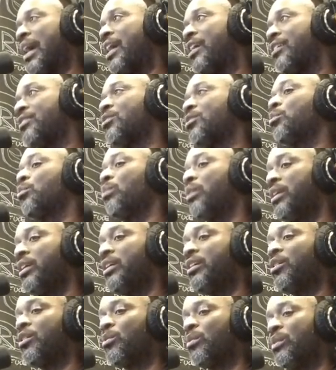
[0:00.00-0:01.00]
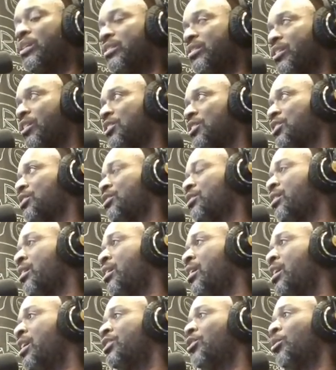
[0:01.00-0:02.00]
hire some really good researchers.
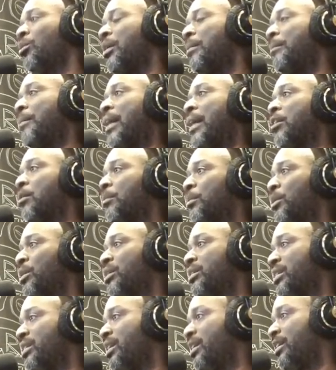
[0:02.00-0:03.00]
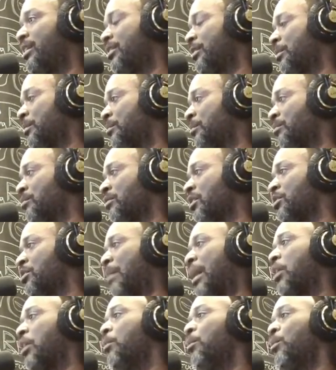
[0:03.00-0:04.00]
So what Michael Moore does, because
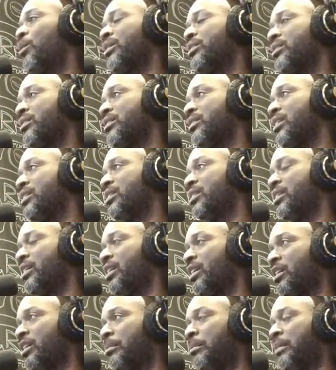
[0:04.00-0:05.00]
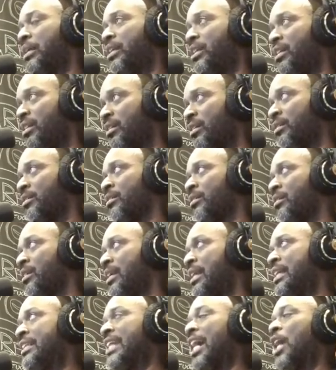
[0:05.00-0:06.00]
Michael Moore is essentially a comedian
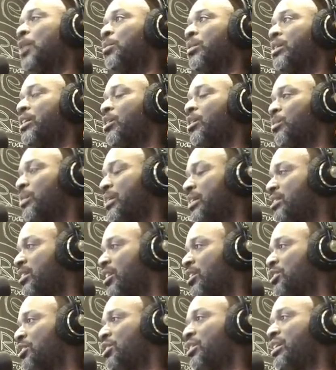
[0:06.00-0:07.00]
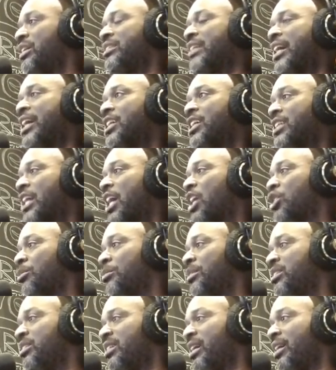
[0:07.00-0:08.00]
He's not really a researcher, he's not a
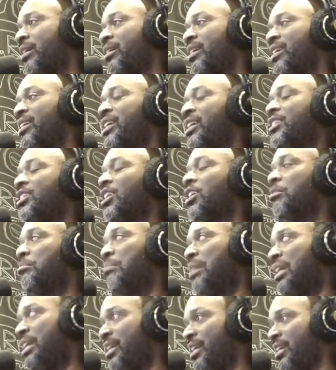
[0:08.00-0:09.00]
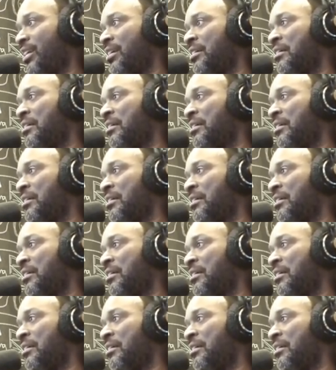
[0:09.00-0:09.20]
documentarian, he's a comedian.